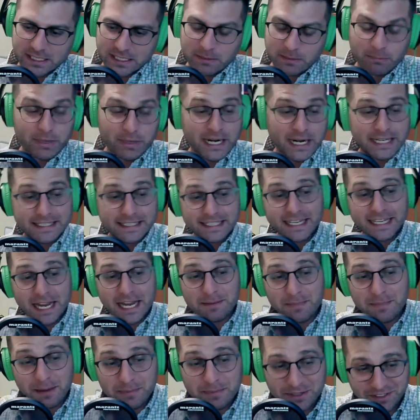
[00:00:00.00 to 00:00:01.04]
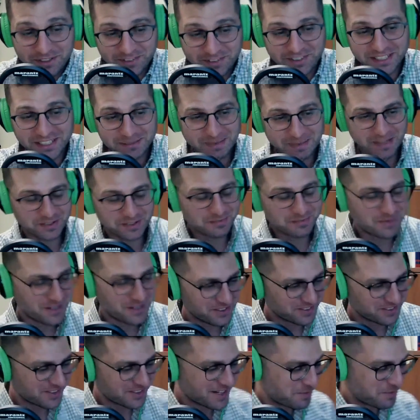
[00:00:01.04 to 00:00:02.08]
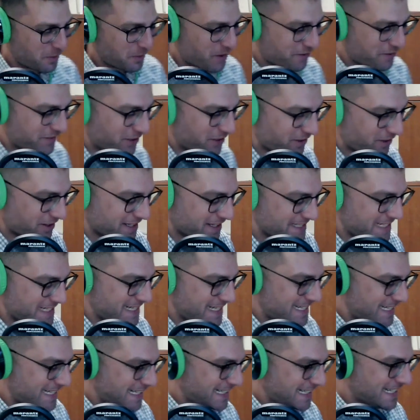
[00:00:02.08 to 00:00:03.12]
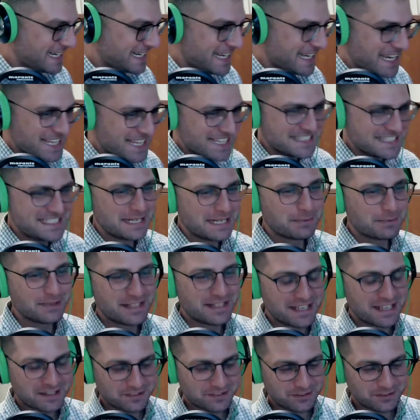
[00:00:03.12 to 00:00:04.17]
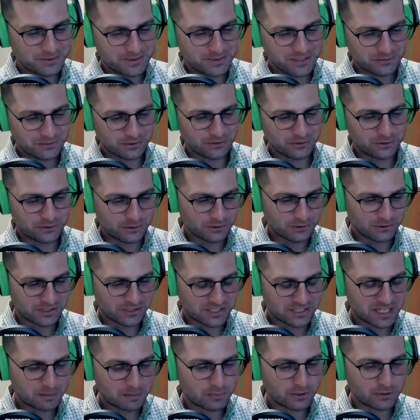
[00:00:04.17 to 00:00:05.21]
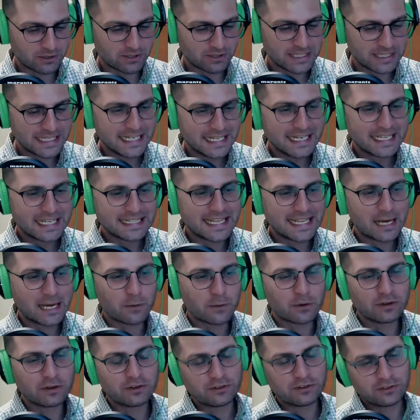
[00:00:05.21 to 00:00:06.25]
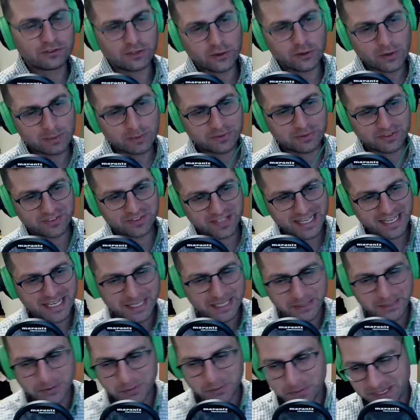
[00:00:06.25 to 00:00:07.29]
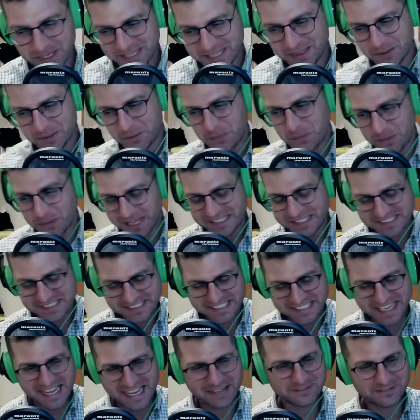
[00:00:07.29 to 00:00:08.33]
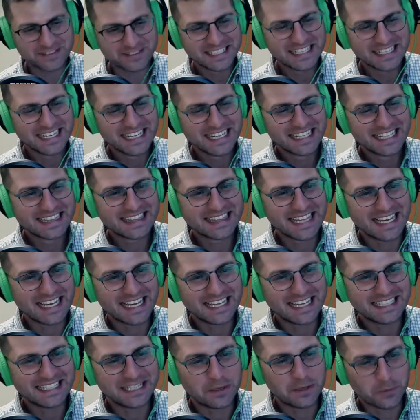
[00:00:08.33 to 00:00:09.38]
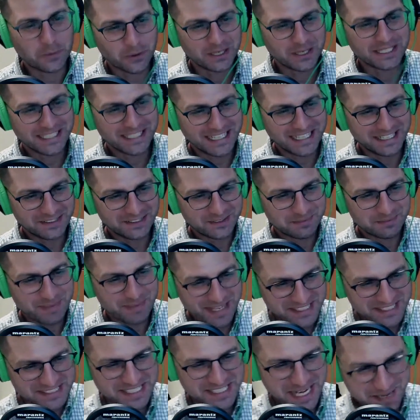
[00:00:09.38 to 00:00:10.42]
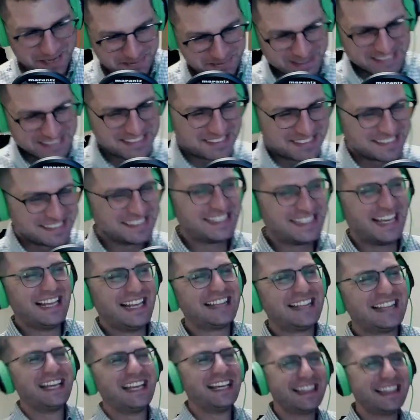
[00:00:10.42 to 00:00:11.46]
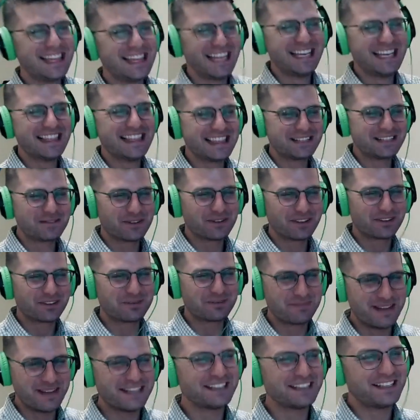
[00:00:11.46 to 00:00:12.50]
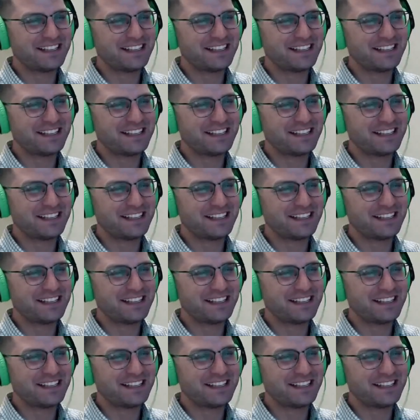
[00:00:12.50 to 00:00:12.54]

But I remember distinctly my experience there. My wife and I were on a date night. The table next to us was an older couple that were so upset with the wait staff that they weren't getting Spanish tapas. That they were expecting.